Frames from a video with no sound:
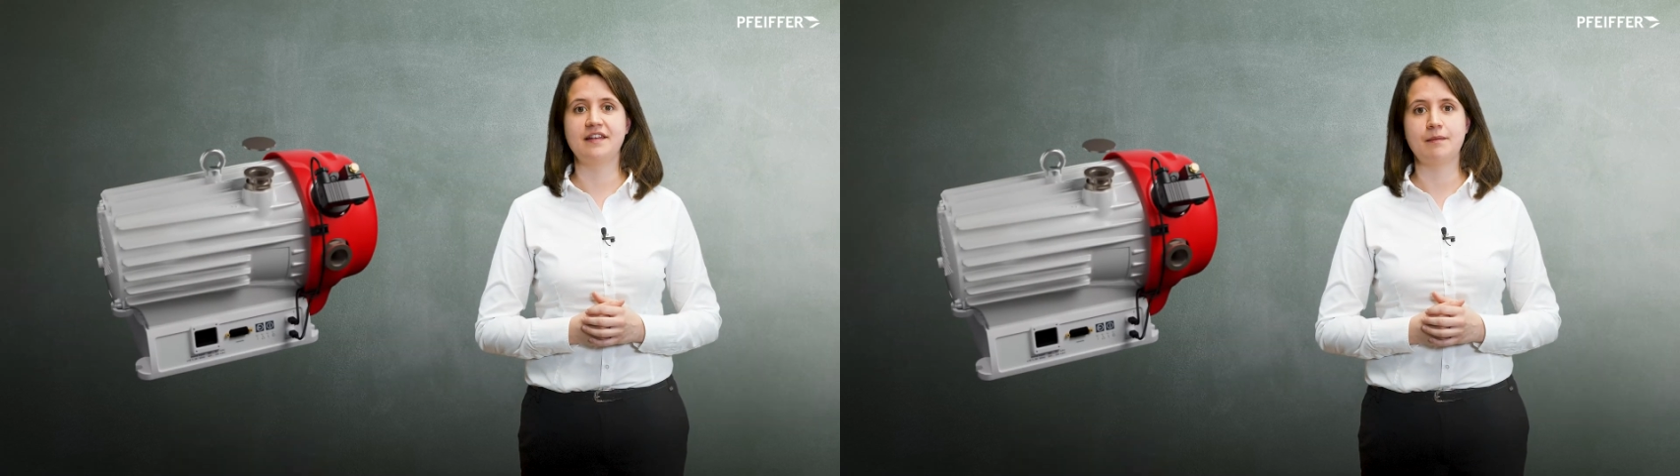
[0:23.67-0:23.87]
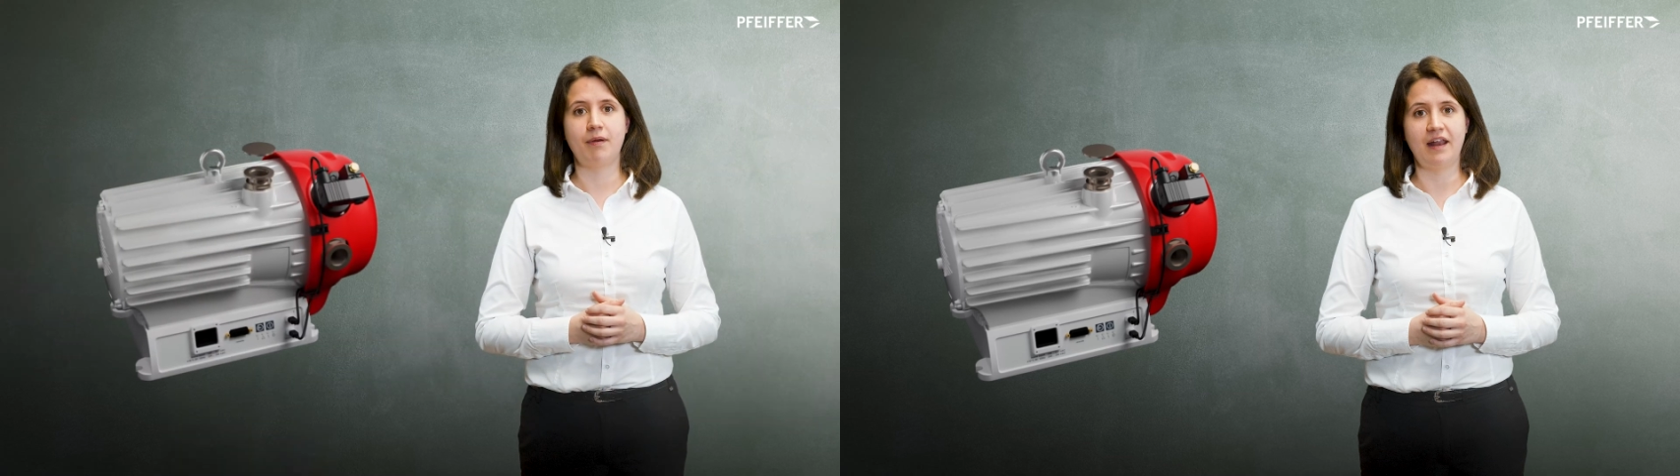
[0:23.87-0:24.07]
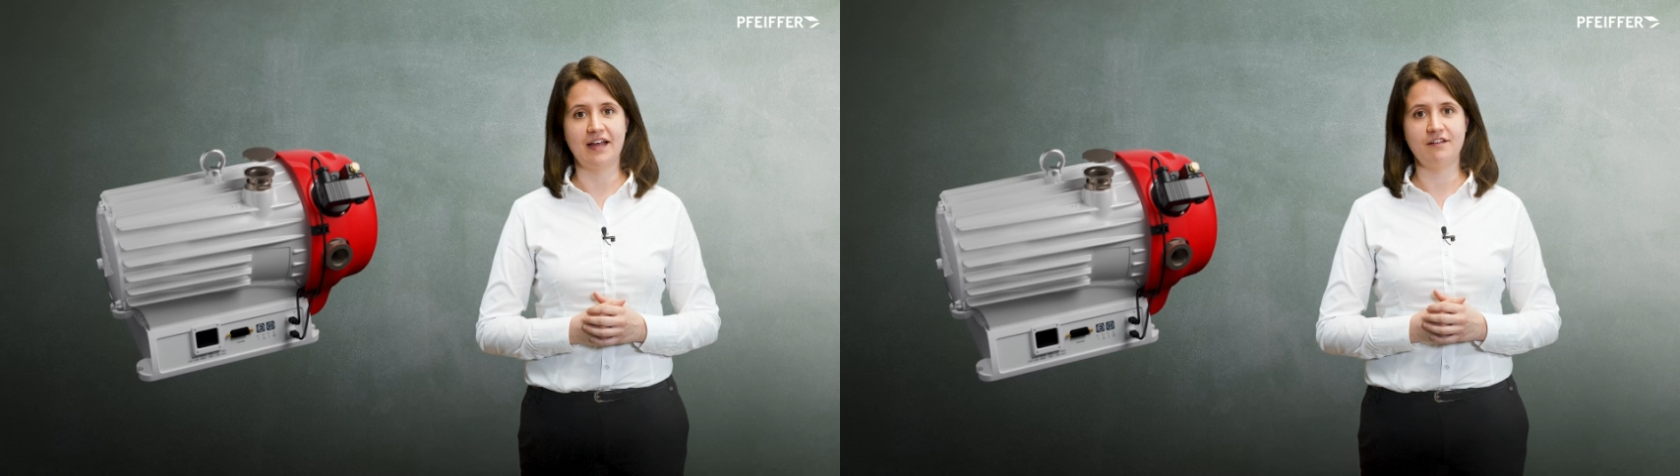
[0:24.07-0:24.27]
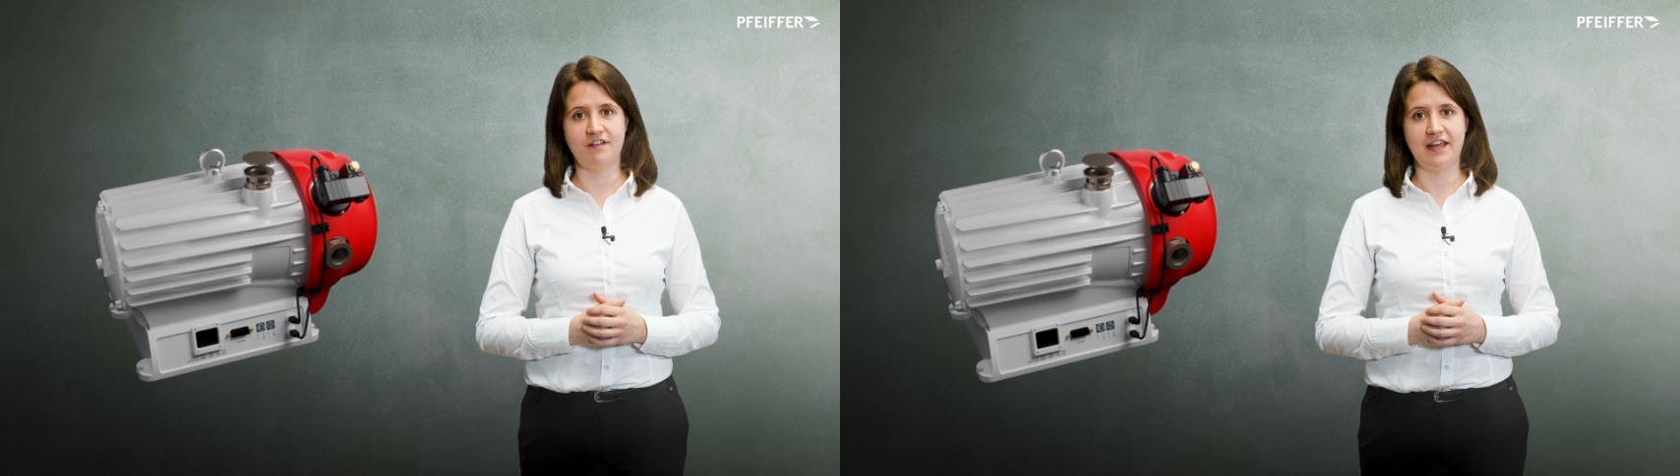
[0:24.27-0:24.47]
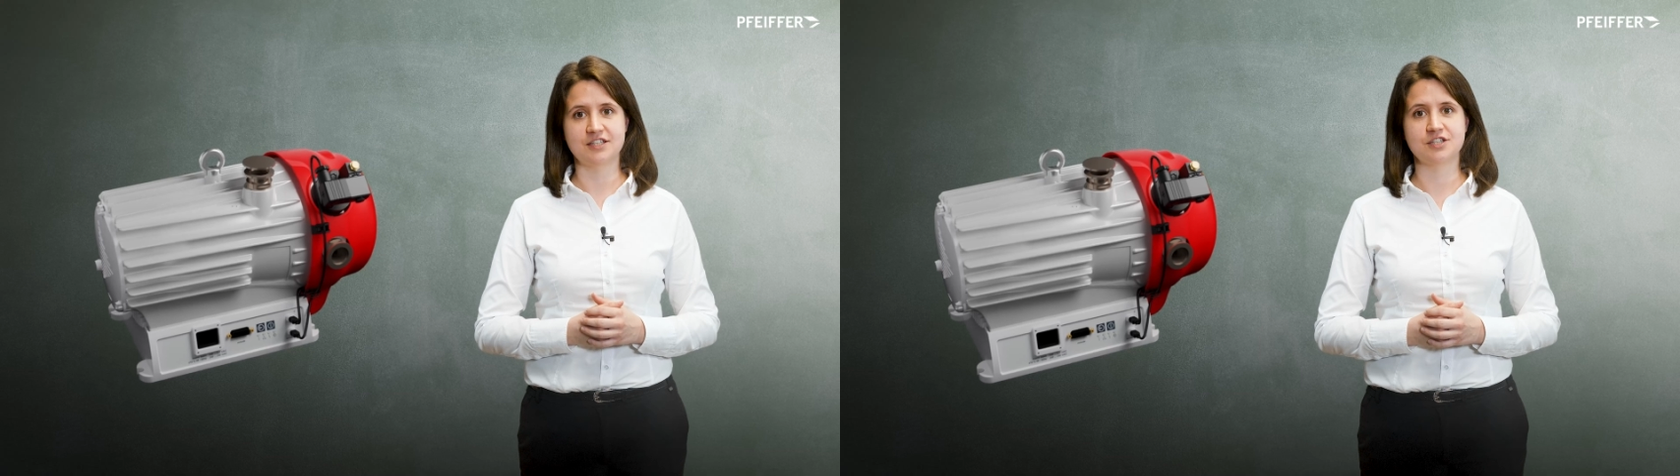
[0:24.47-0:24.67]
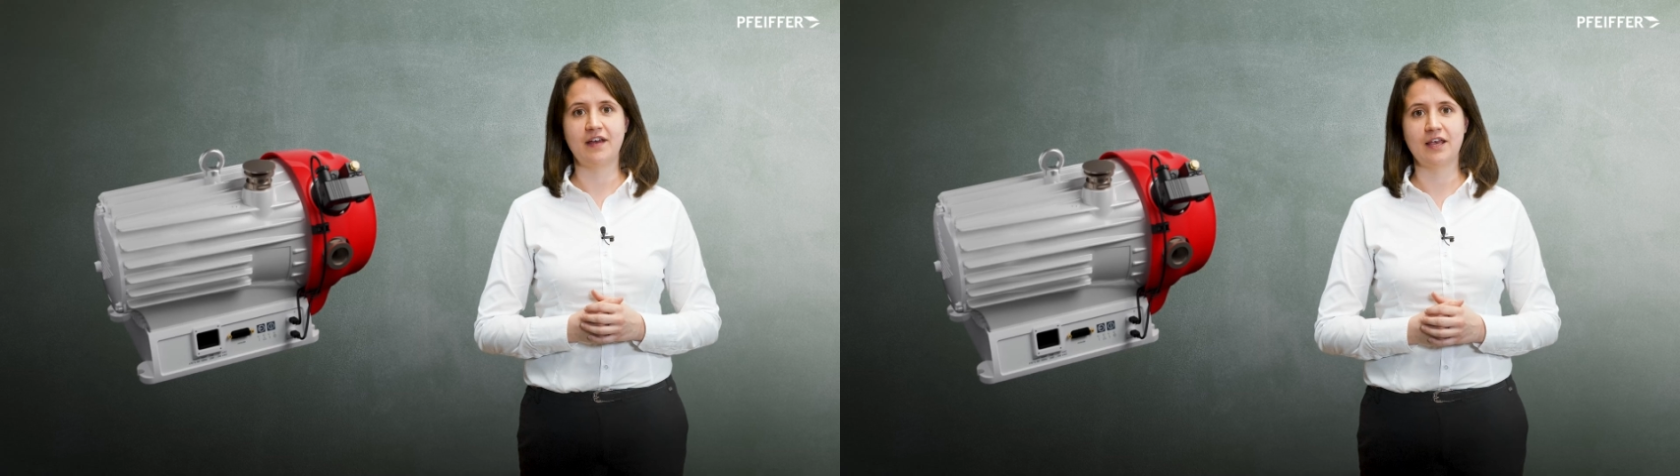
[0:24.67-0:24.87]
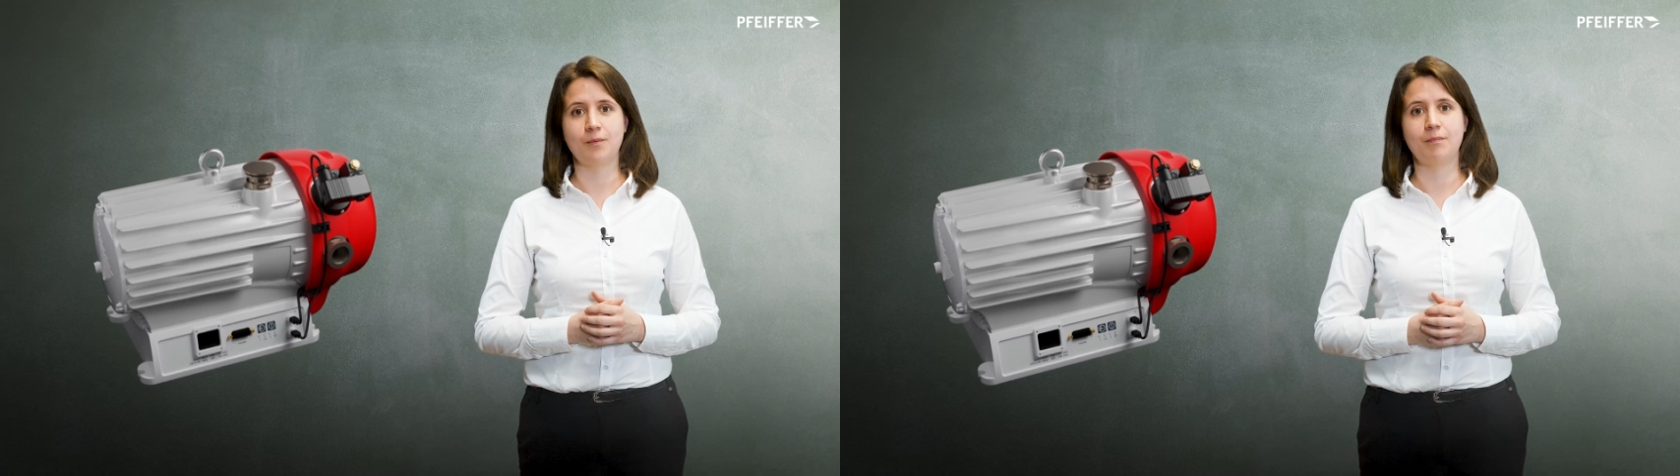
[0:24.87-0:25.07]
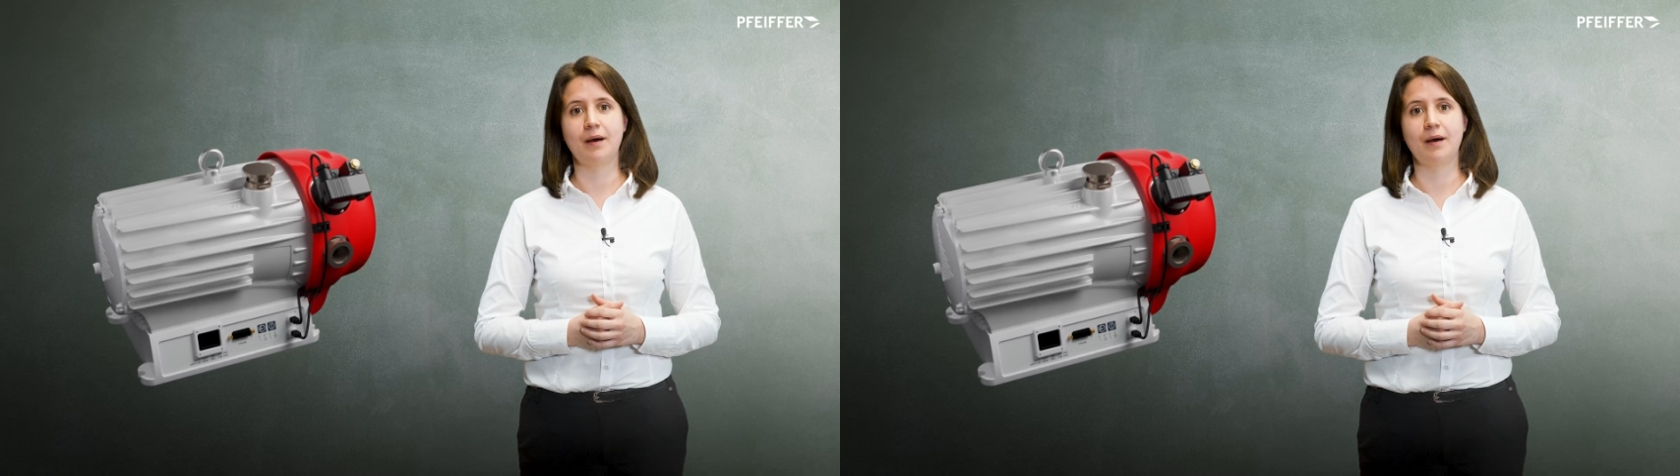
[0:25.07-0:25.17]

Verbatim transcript: that a blind-flanged vacuum